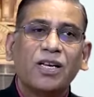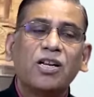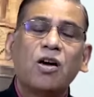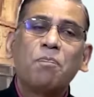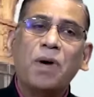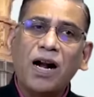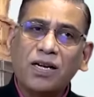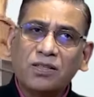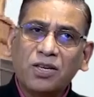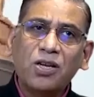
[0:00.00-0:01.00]
Now,
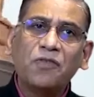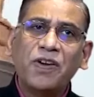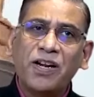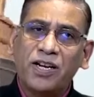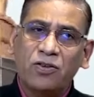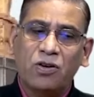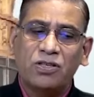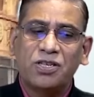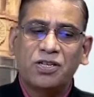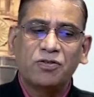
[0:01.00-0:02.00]
Part 3 of Indian
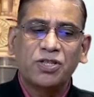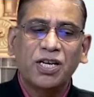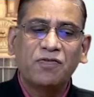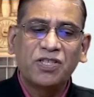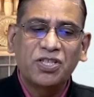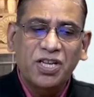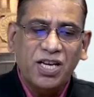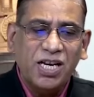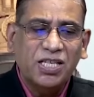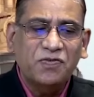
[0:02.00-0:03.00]
Constitution, which
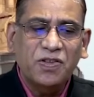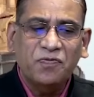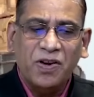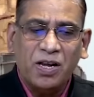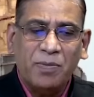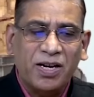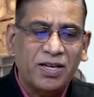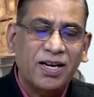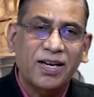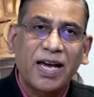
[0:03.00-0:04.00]
deals with
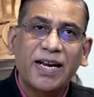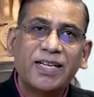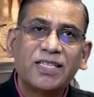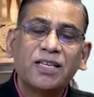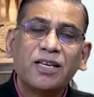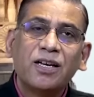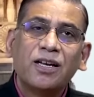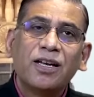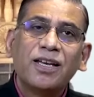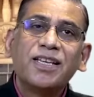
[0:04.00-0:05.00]
fundamental rights,
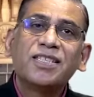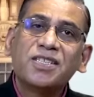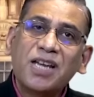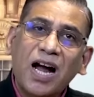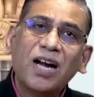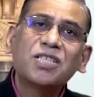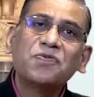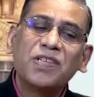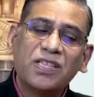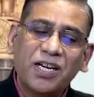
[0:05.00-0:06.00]
starts
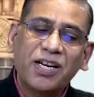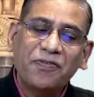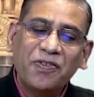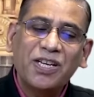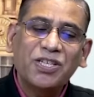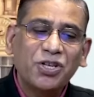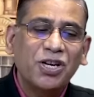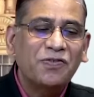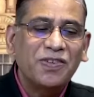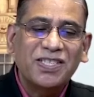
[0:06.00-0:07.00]
with the definition
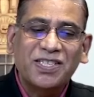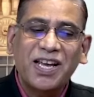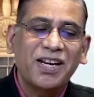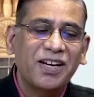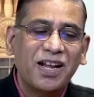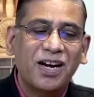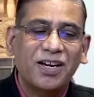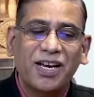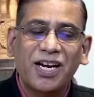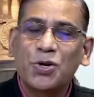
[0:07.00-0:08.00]
of a state in
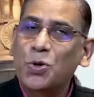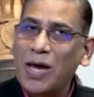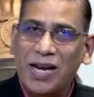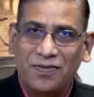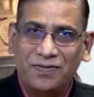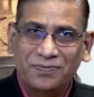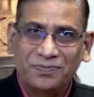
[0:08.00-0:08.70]
Article 12.